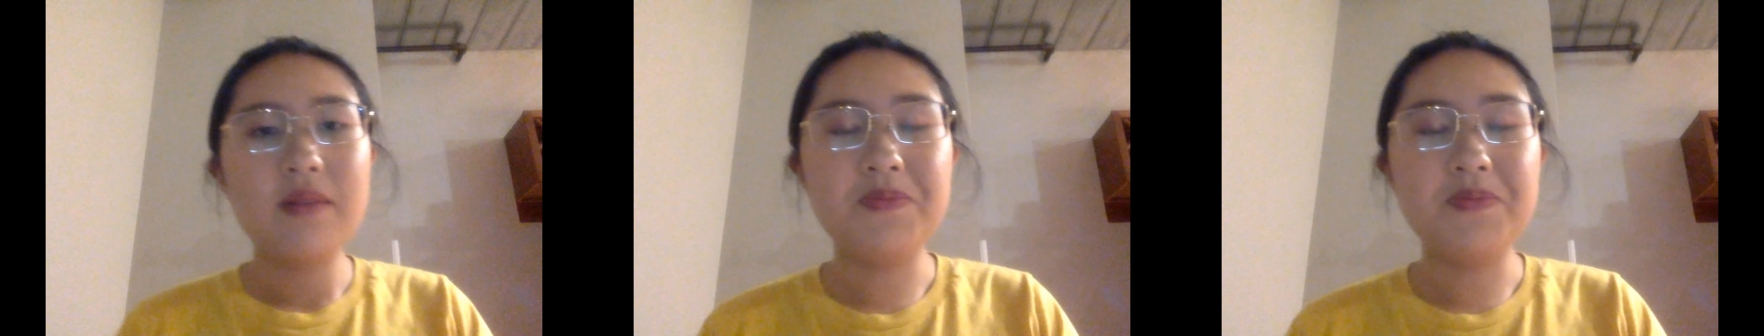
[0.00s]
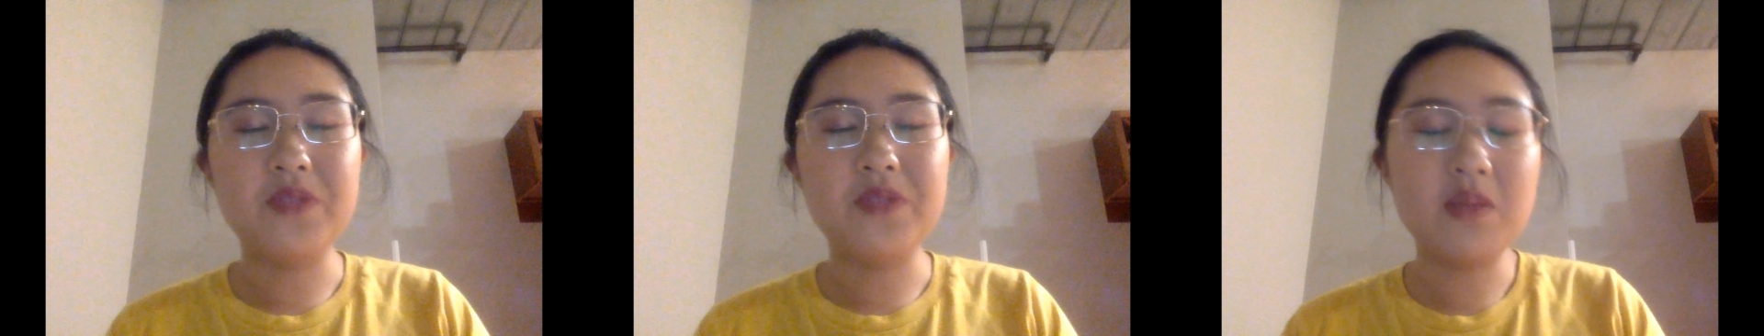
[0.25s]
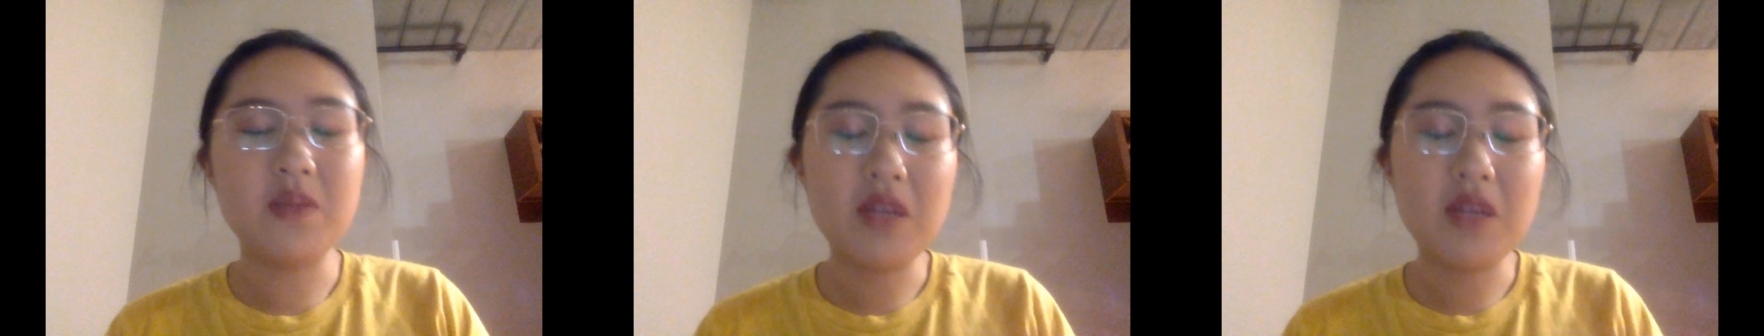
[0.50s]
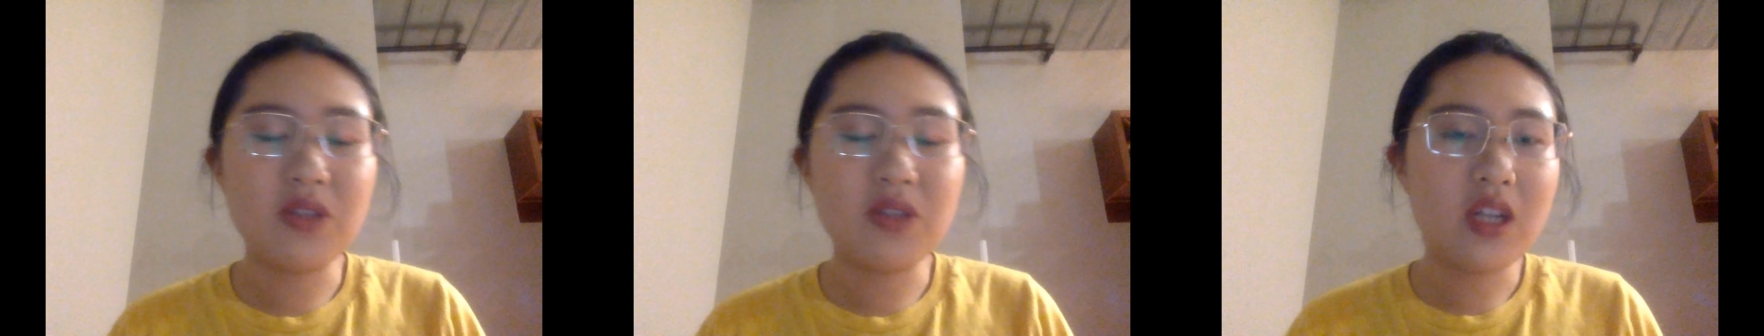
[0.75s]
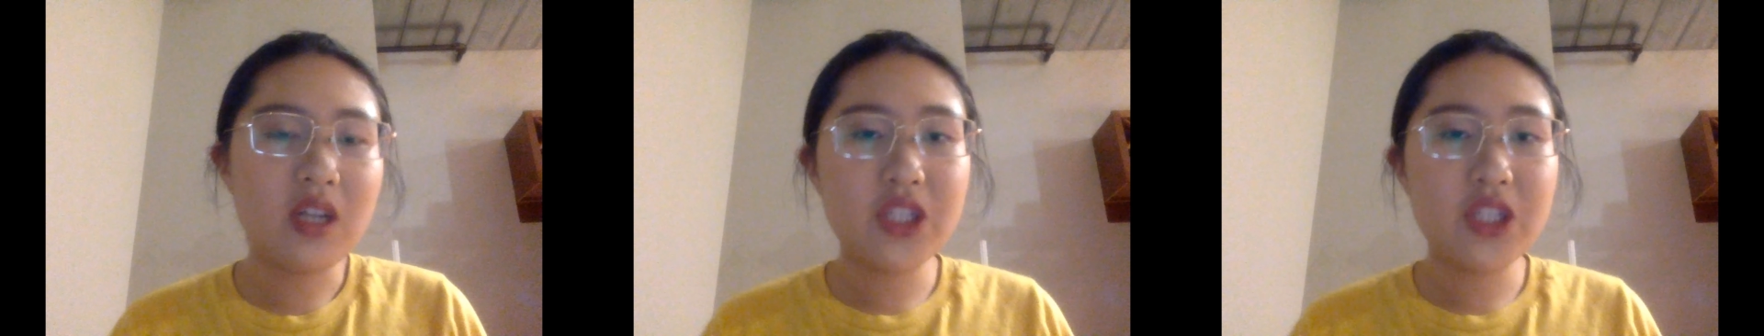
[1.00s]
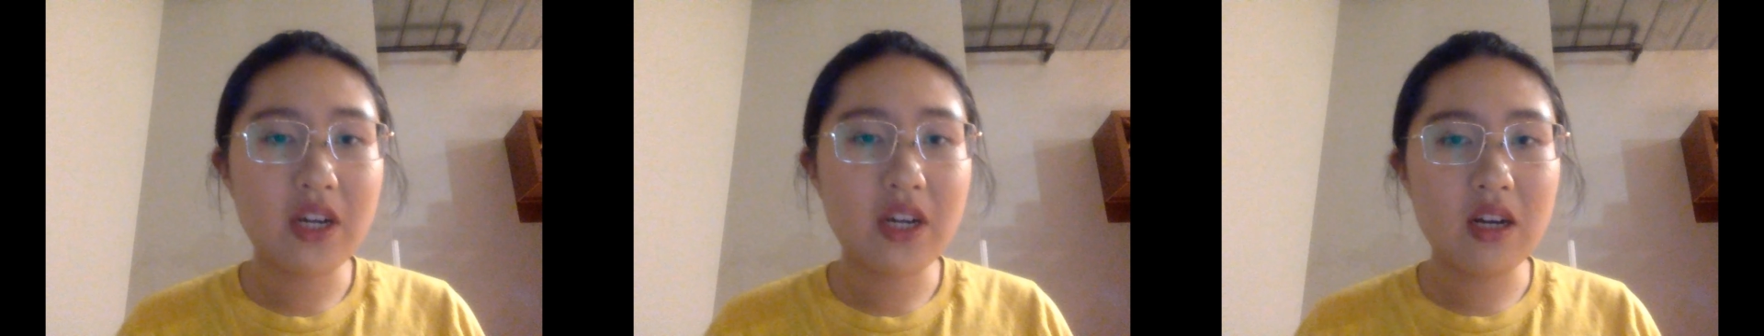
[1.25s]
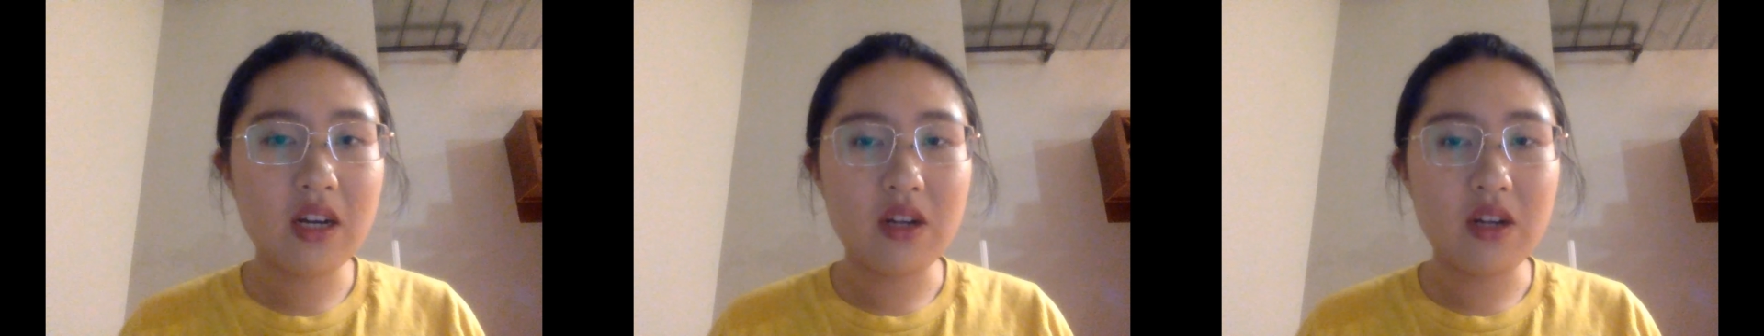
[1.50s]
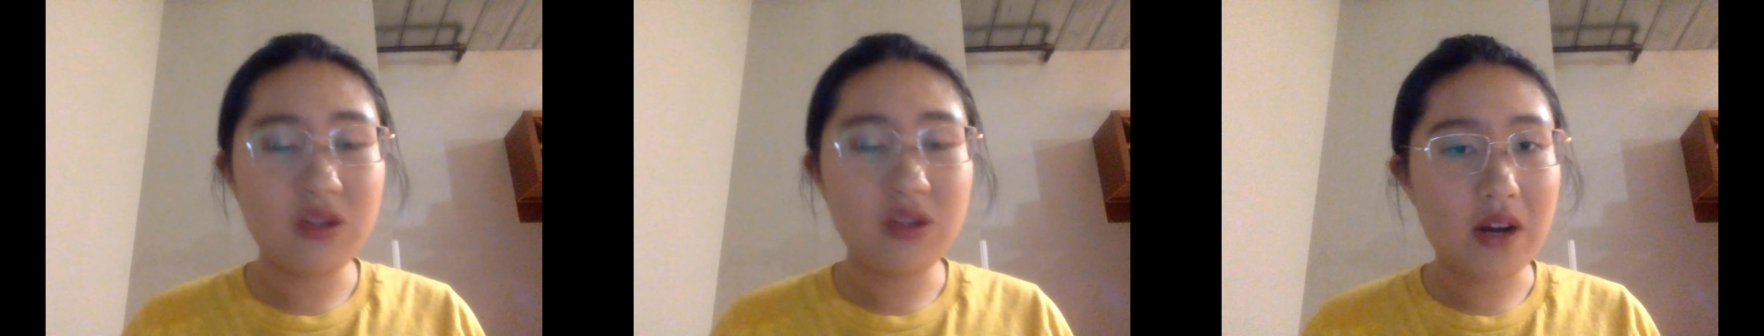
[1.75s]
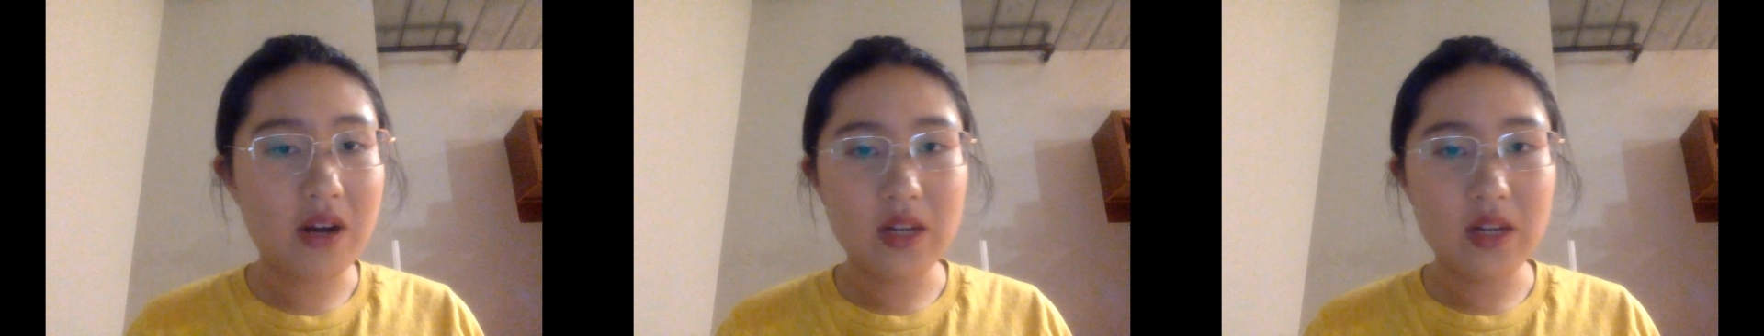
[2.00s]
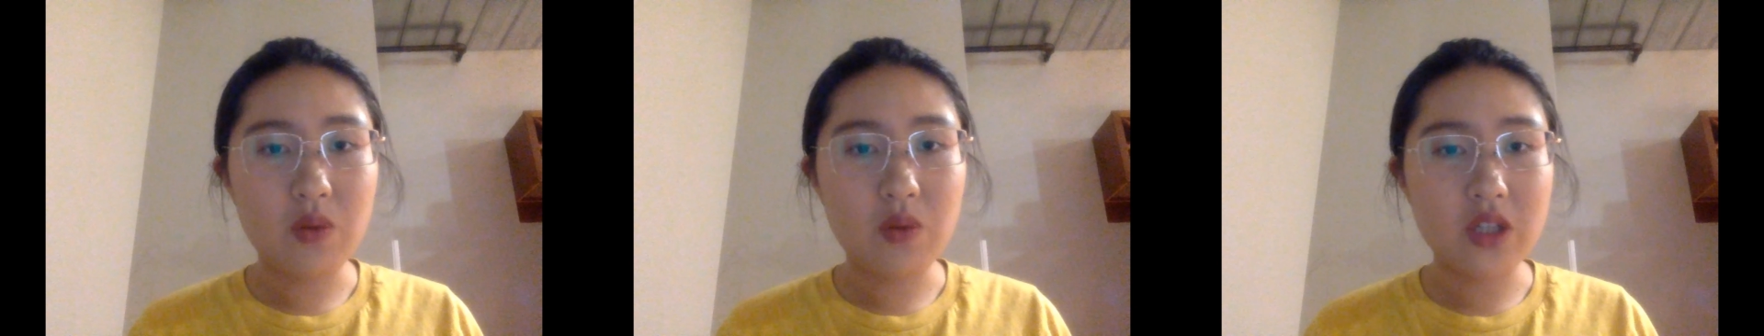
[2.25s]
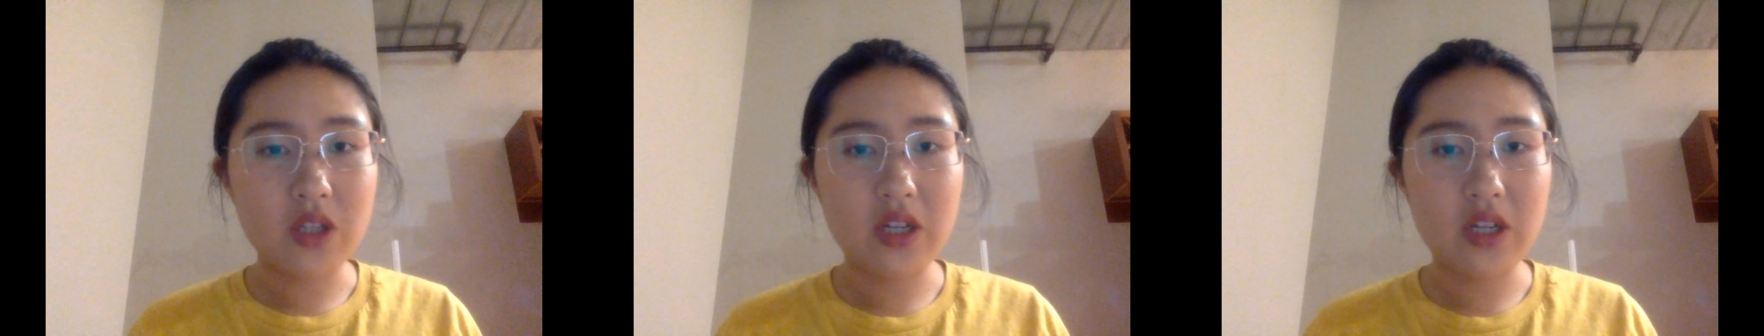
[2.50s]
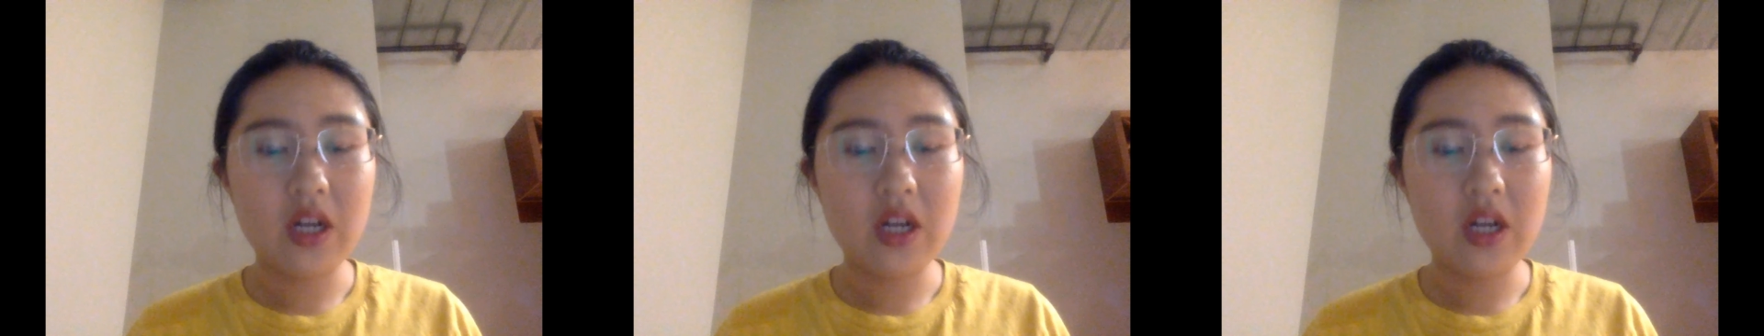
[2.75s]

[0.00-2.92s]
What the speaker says: And sometimes you gotta share a dryer and a washer